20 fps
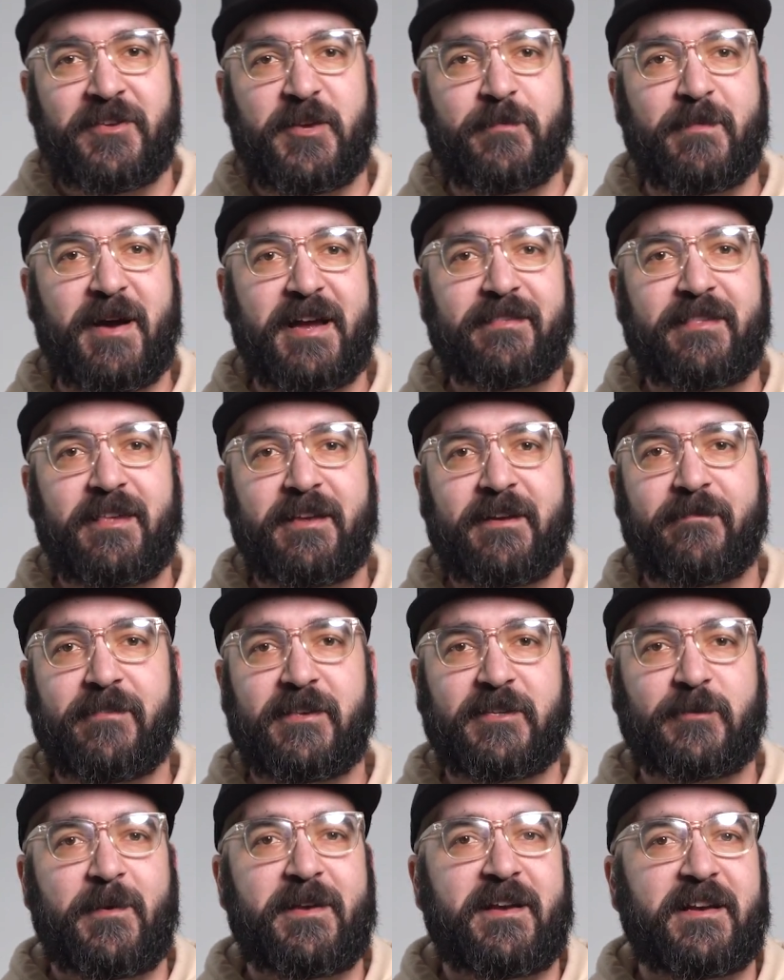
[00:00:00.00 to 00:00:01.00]
You might think of
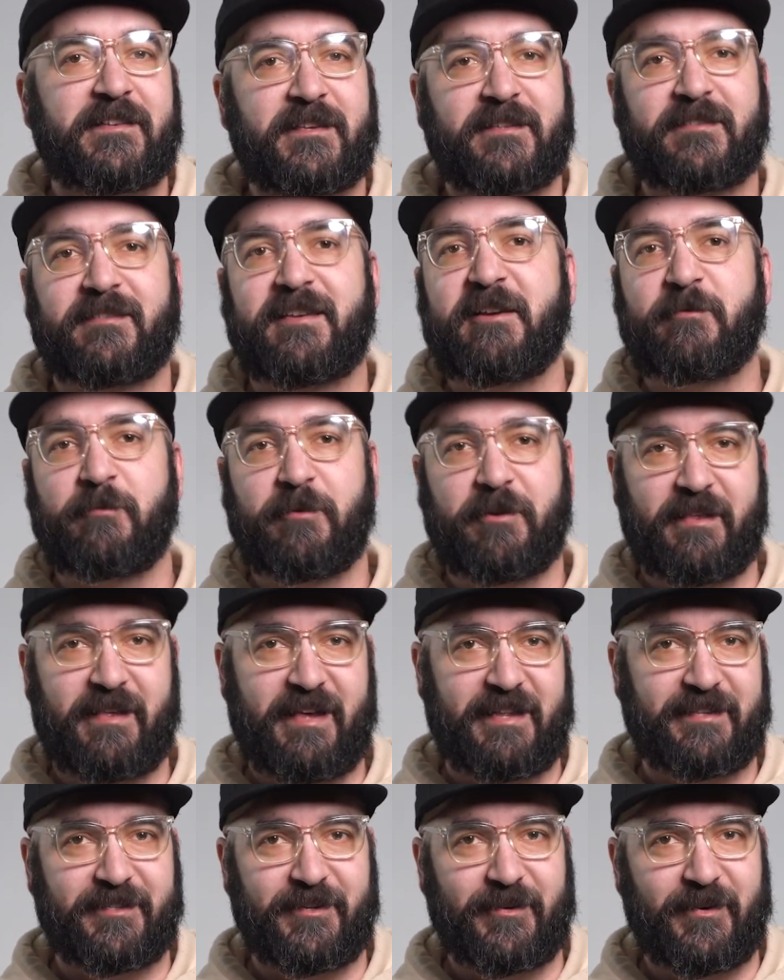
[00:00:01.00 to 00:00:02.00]
this week as a sequel to
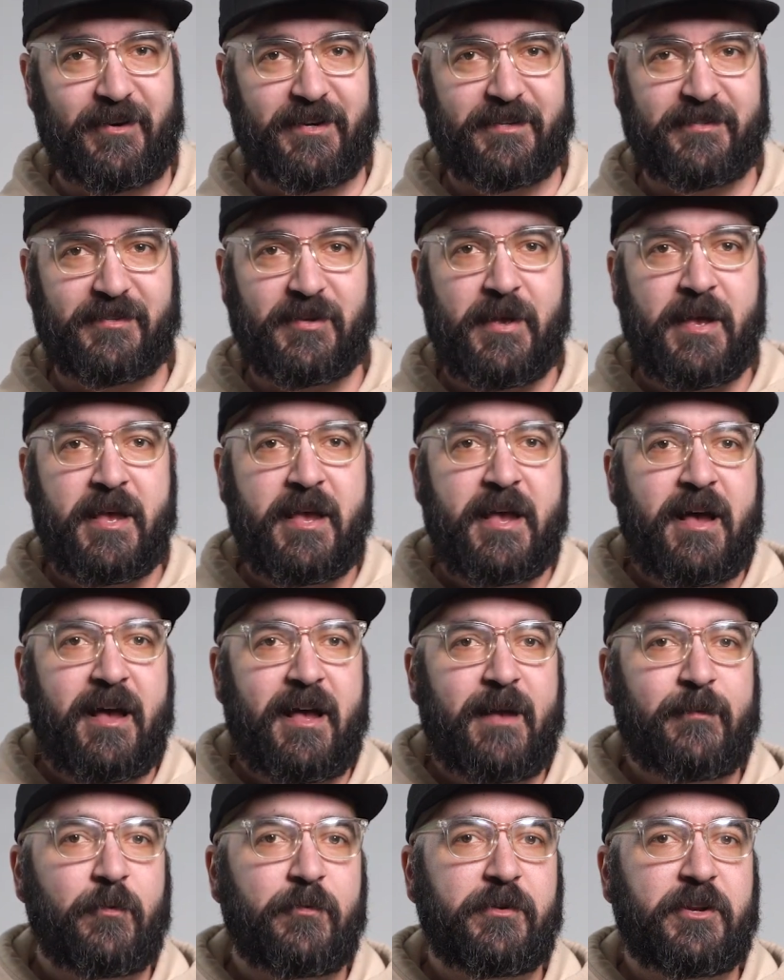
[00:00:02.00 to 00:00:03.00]
that series.
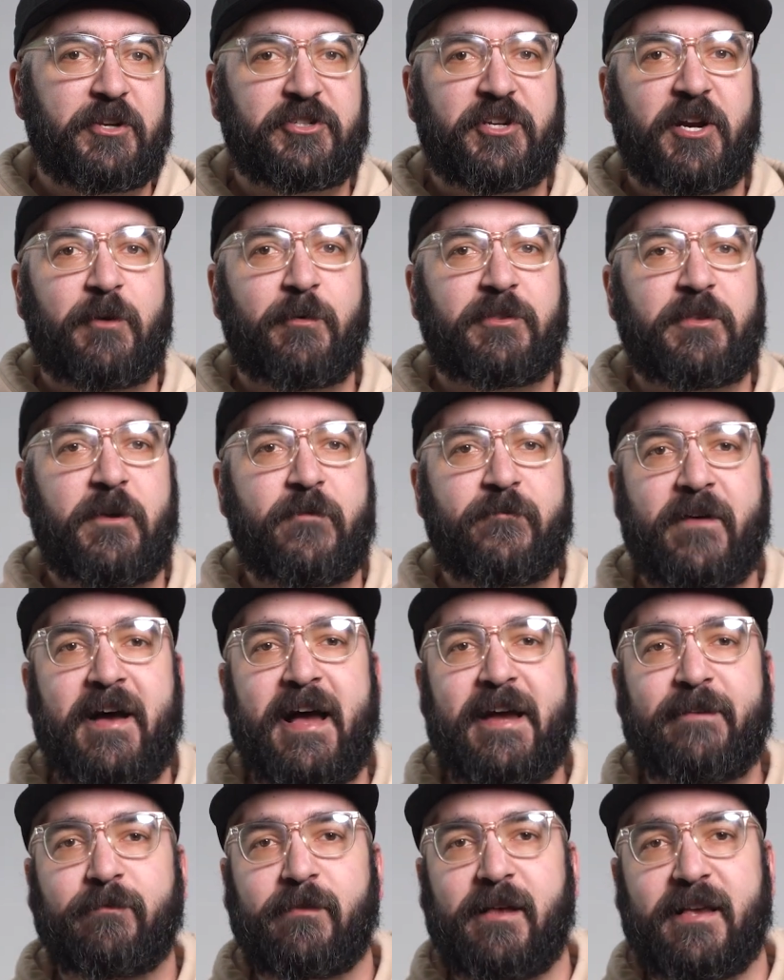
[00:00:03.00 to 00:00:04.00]
I'm going to share with you
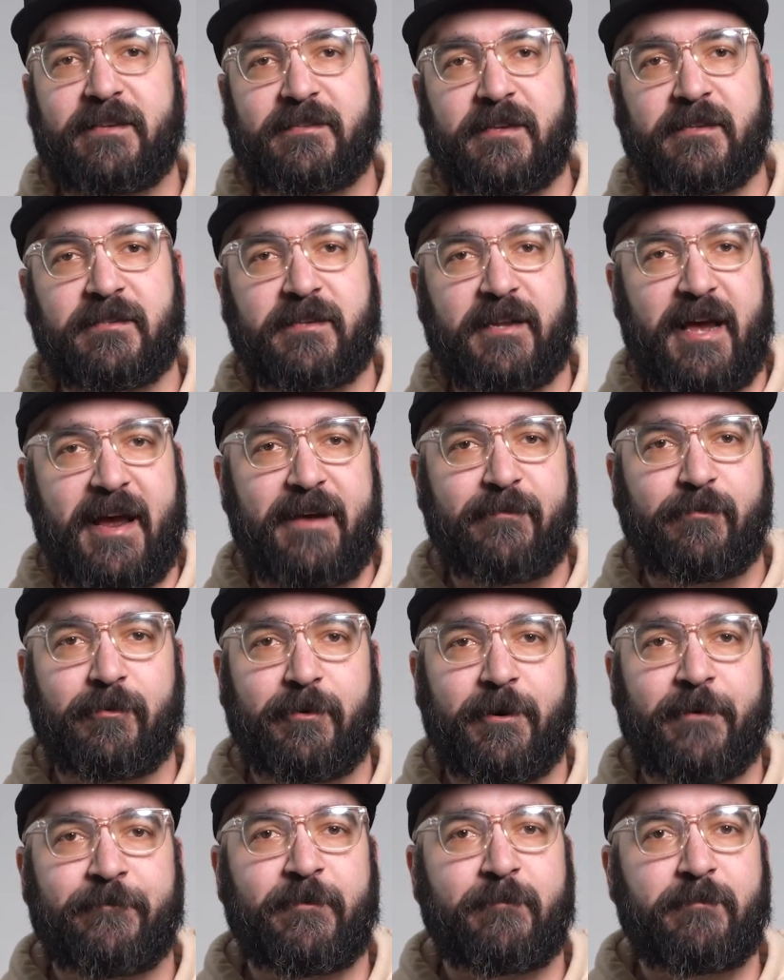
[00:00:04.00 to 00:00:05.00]
five lessons that I've
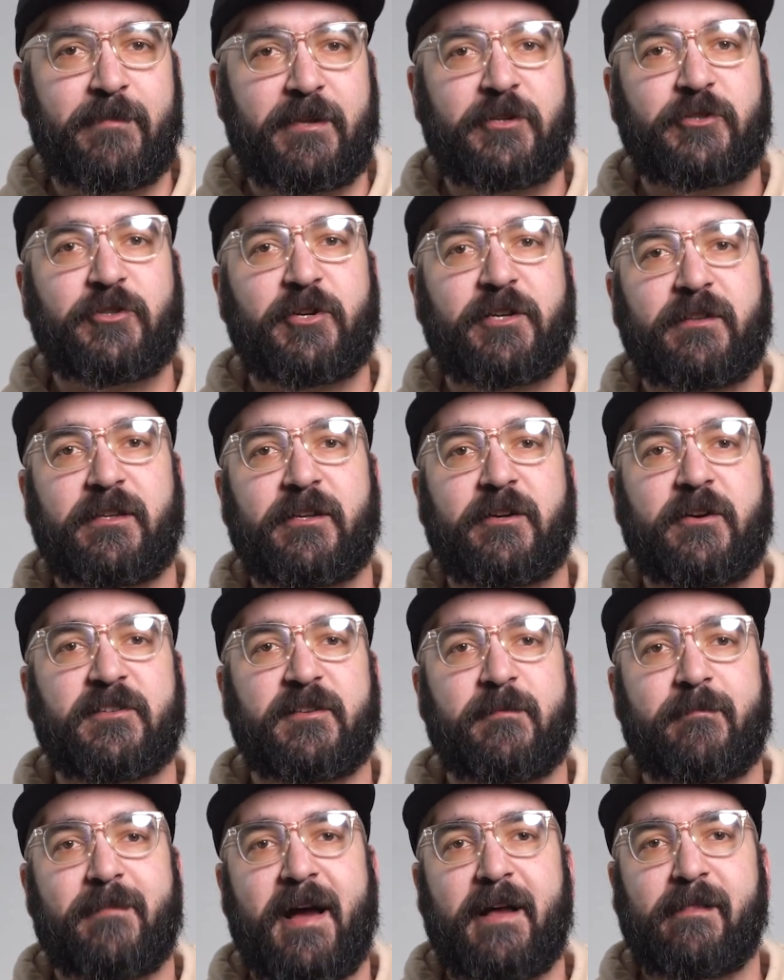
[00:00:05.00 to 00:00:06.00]
learned from ministry
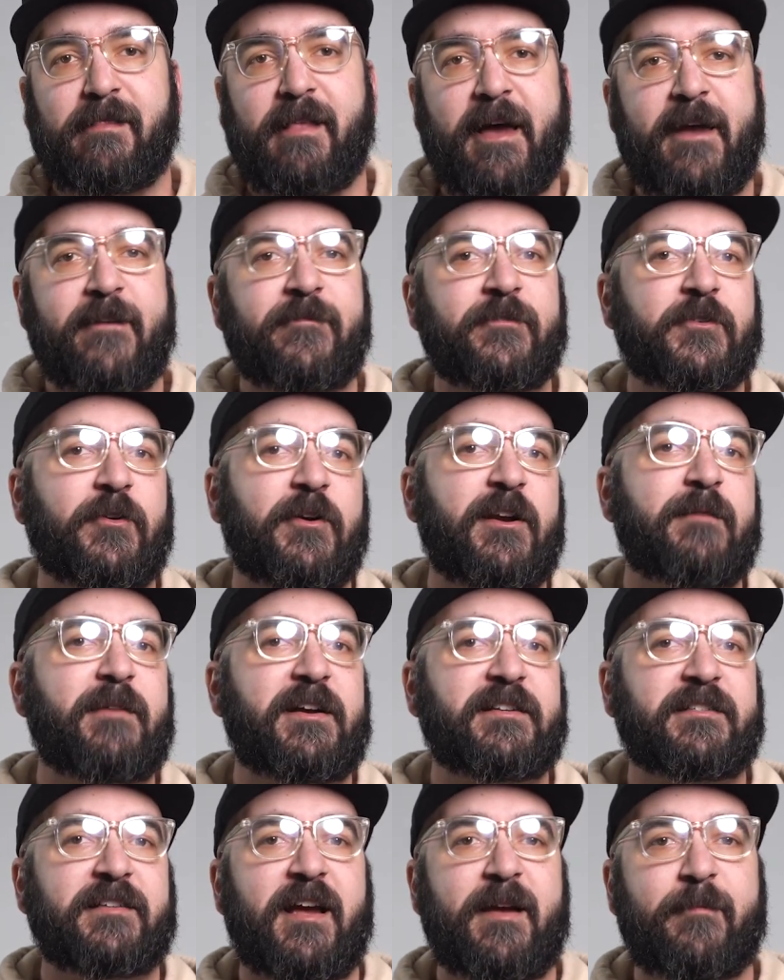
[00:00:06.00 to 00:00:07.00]
leaders in my life during
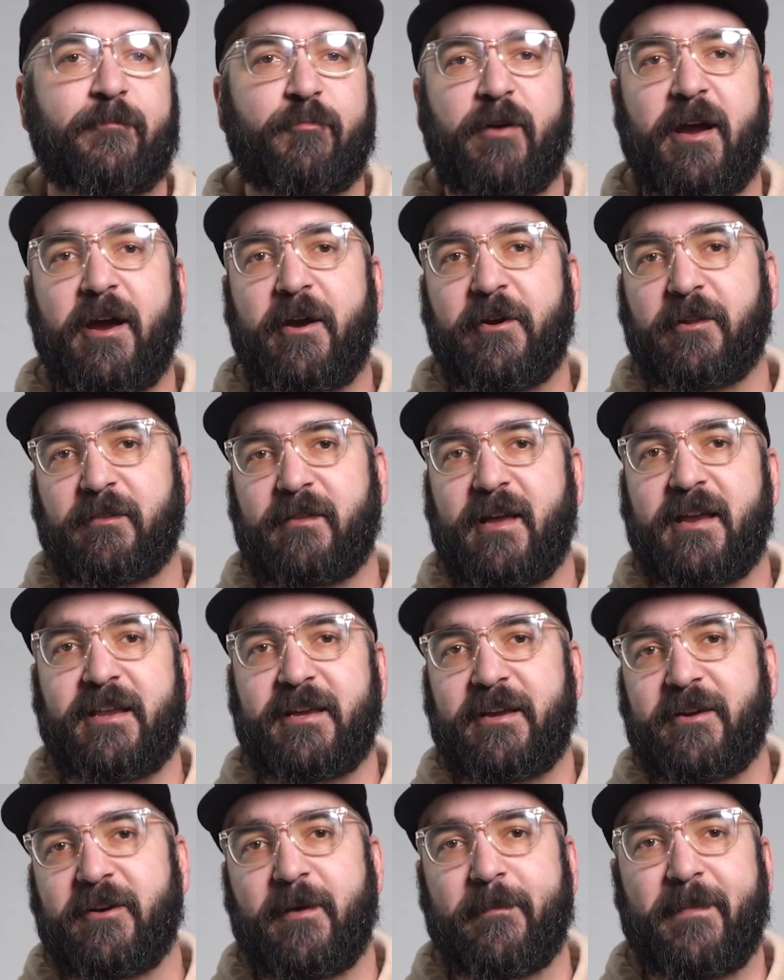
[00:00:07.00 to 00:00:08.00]
my time prior to
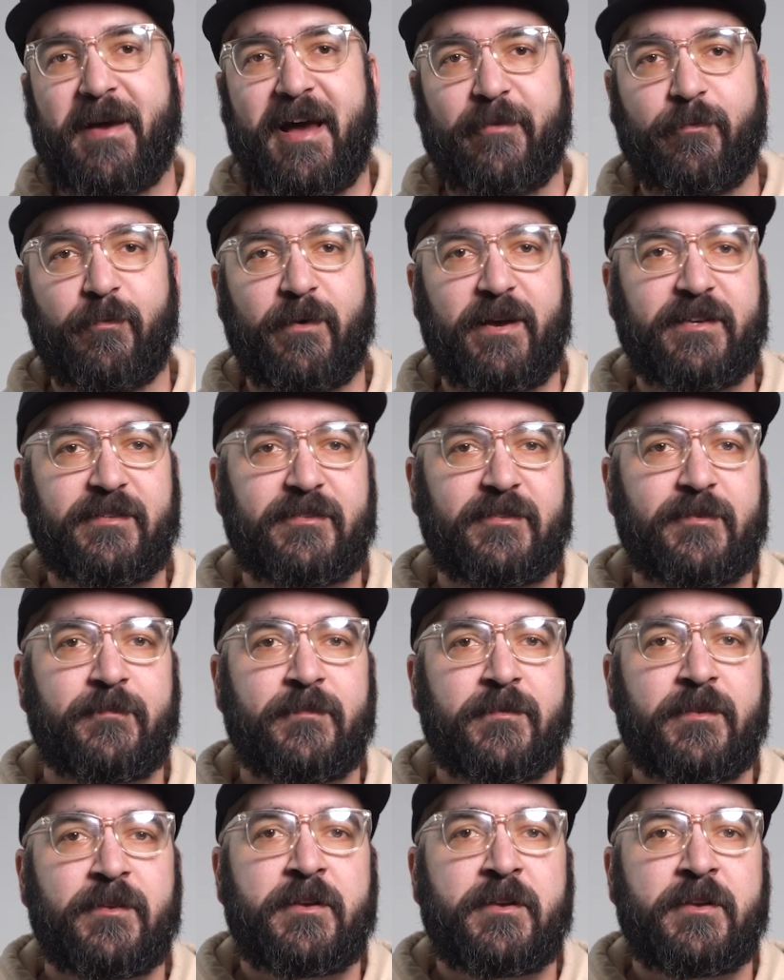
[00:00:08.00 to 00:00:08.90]
landing here at Pathways.